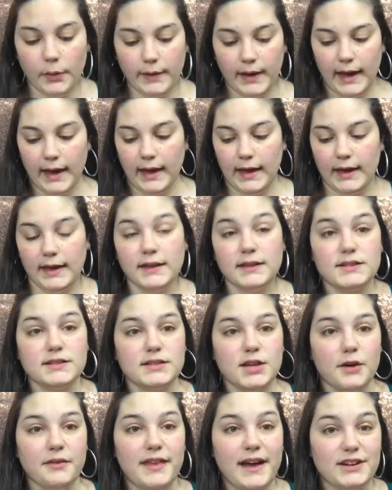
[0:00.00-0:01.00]
Okay,
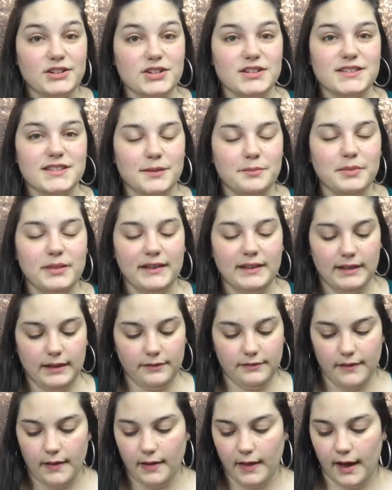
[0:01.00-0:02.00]
so that just completely
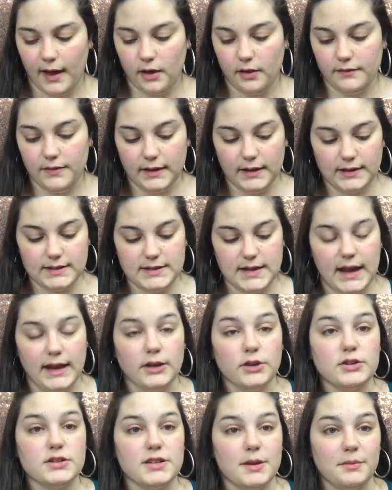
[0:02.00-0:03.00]
fell out of the
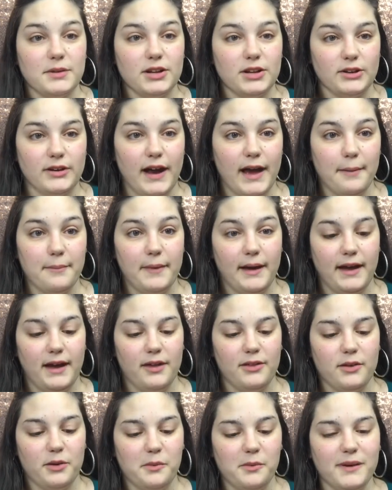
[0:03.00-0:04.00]
container, so I'm going to grab my
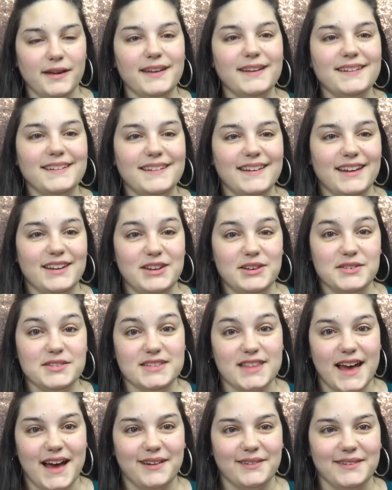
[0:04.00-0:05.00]
other one and use
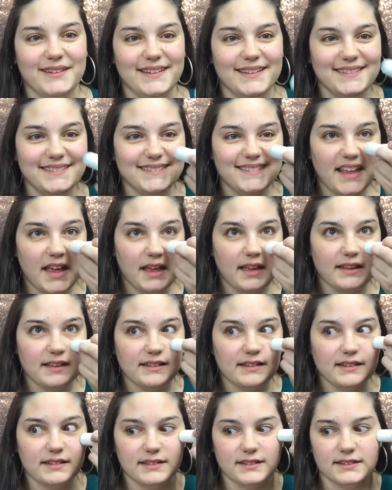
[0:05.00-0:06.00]
that one.
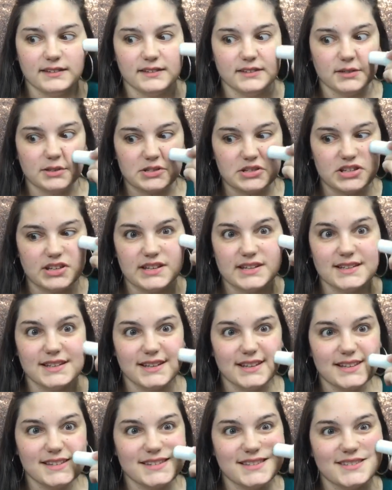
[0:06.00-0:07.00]
Lord
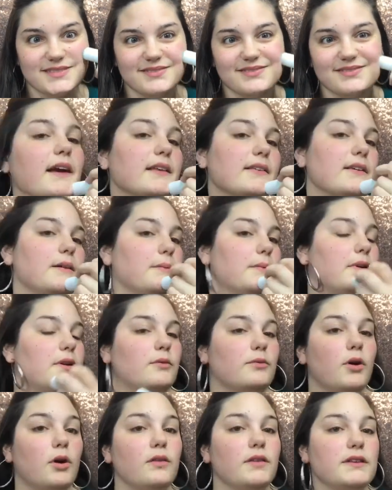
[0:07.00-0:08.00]
Jesus. Okay, so I'm going
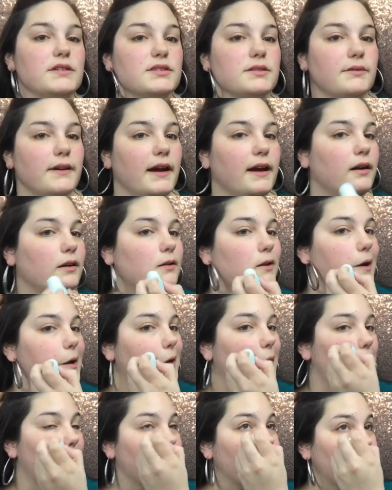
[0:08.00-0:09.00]
to roll this around
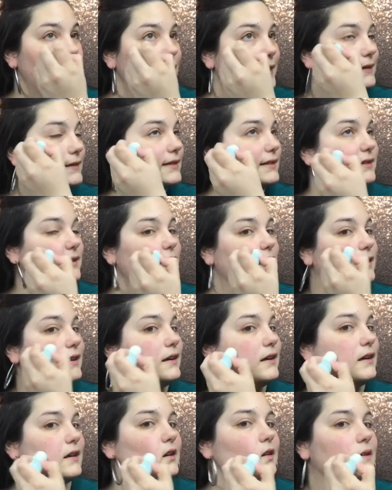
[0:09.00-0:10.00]
all over my
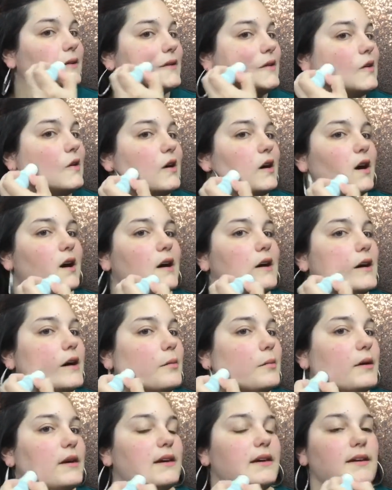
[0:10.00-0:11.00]
skin.
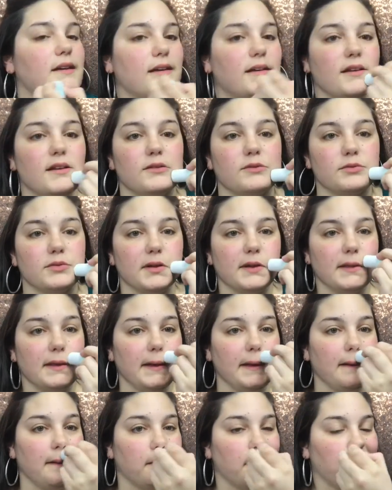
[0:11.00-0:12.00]
It
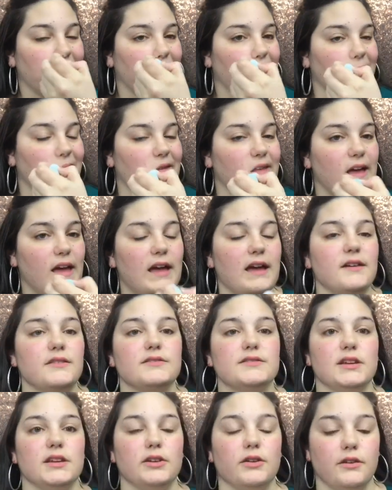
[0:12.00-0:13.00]
really
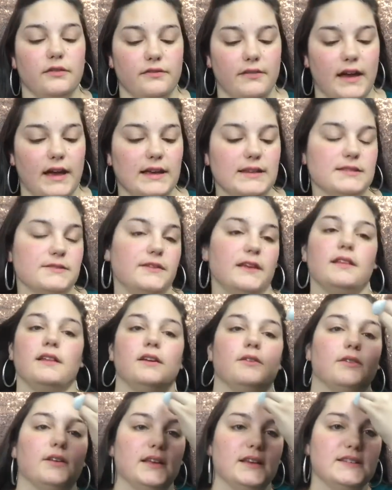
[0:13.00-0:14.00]
leaves your face
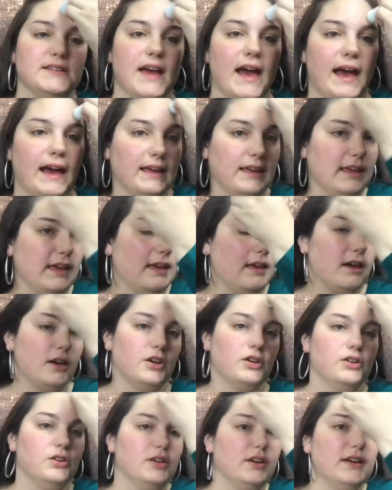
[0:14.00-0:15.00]
feeling really tacky. A
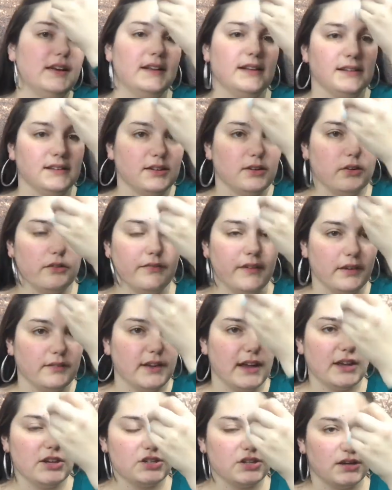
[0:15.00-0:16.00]
good little
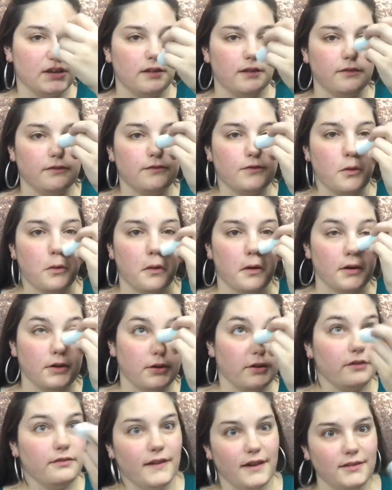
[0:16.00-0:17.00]
foundation for
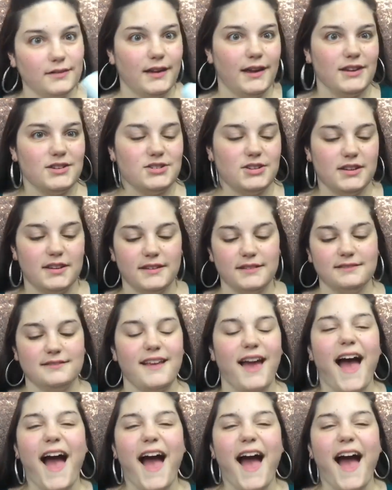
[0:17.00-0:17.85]
your foundation.